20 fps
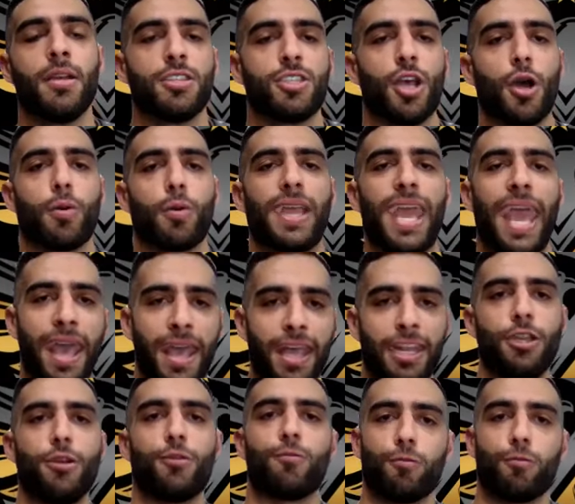so,
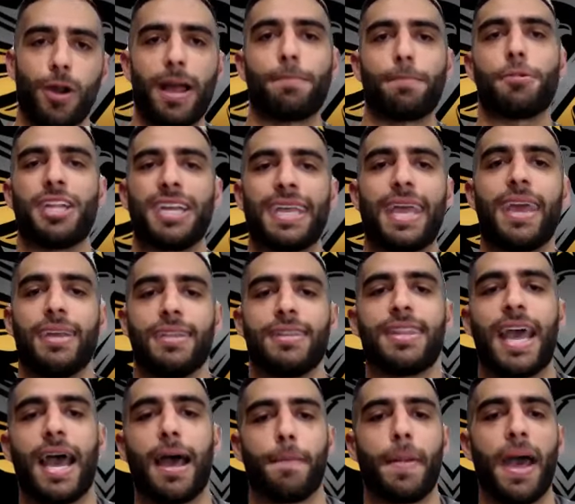can you
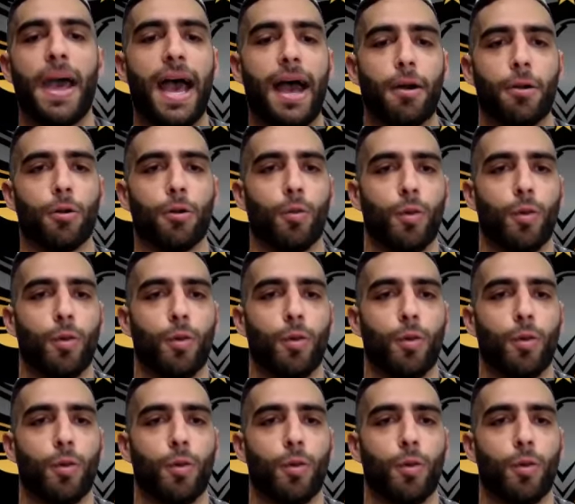replicate that power?